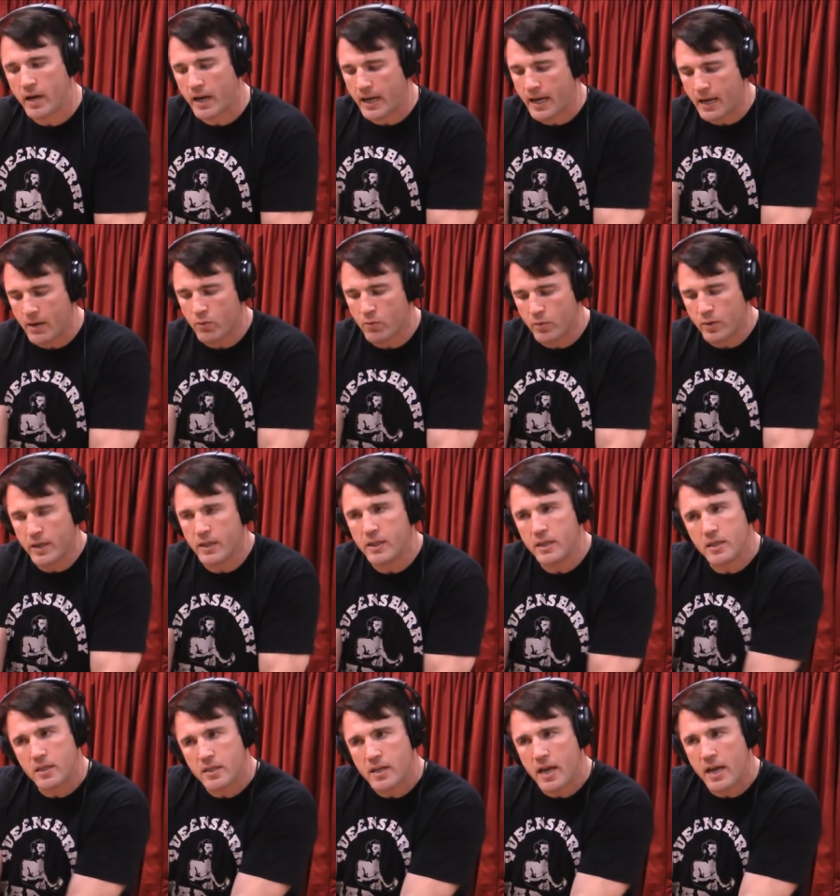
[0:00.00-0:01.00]
I got to
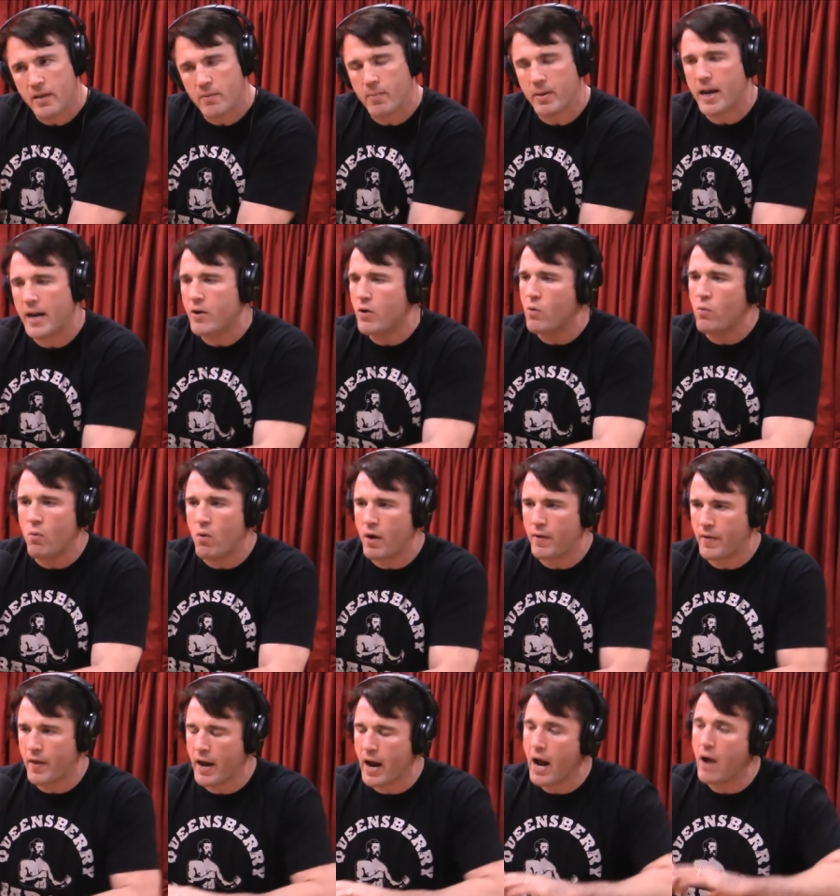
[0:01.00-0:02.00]
really stay in, but I don't
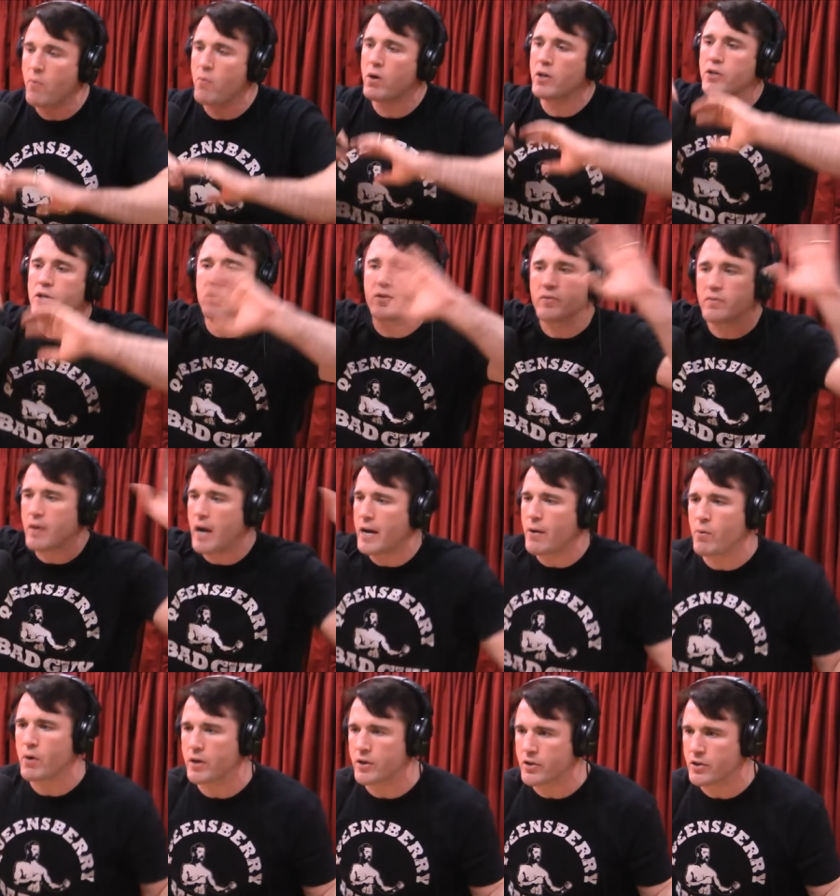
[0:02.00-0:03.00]
want that. I want just I
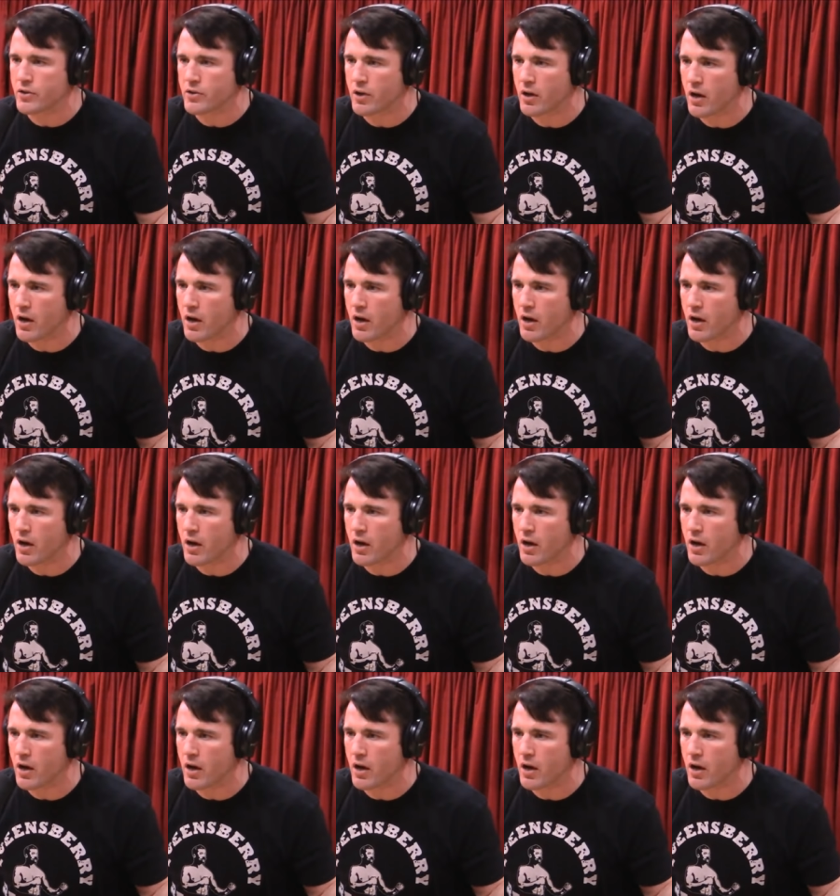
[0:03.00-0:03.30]
want to just talk.